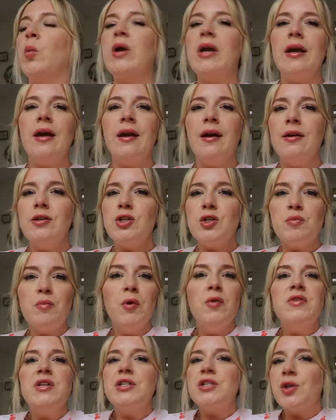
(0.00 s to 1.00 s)
We just
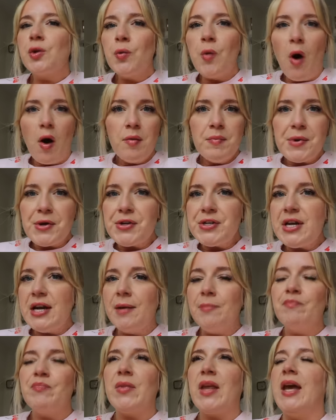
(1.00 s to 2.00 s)
moved into the wrong
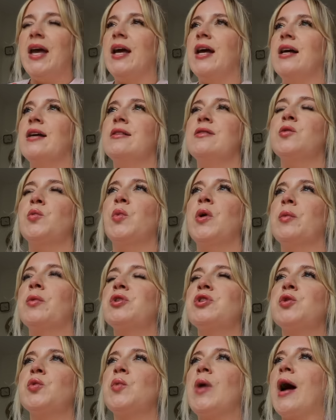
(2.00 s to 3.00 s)
building and we were
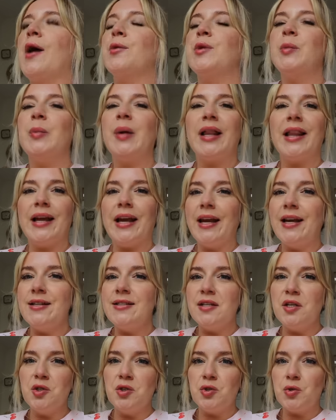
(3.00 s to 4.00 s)
surrounded by like
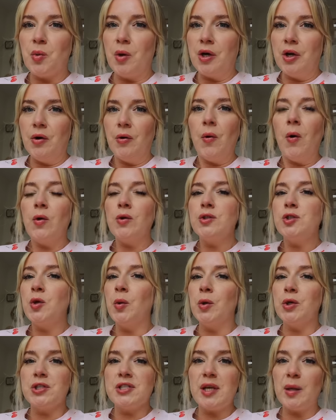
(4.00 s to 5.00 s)
18 to 20 year olds who
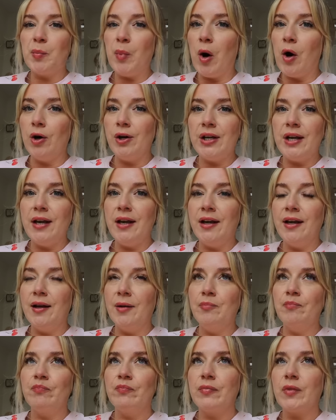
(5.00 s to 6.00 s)
were just like
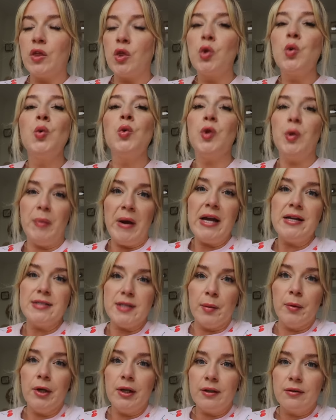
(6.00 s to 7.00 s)
partying through the
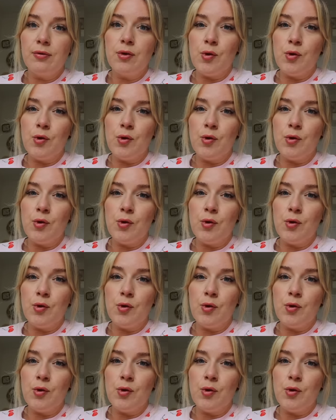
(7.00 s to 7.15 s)
pandemic,